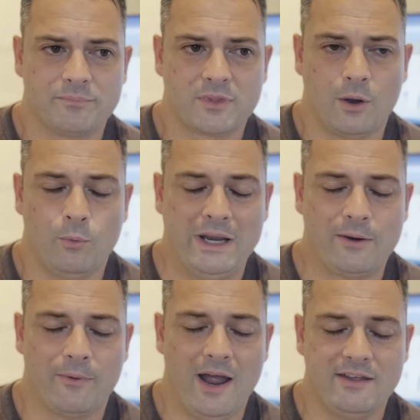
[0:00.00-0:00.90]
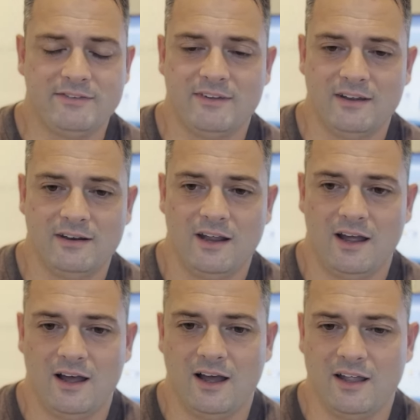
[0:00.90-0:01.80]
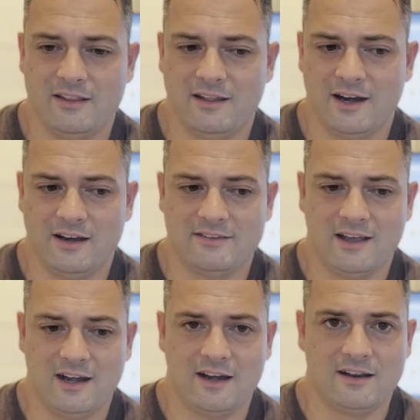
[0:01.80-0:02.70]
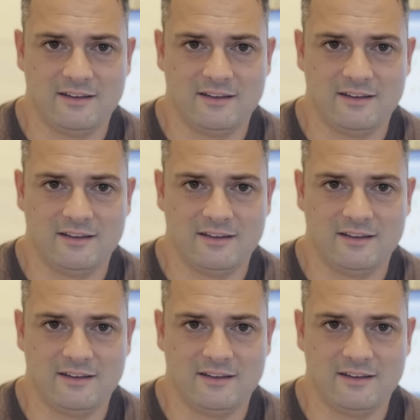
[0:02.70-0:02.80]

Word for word: a week rest. Uh, then I decided to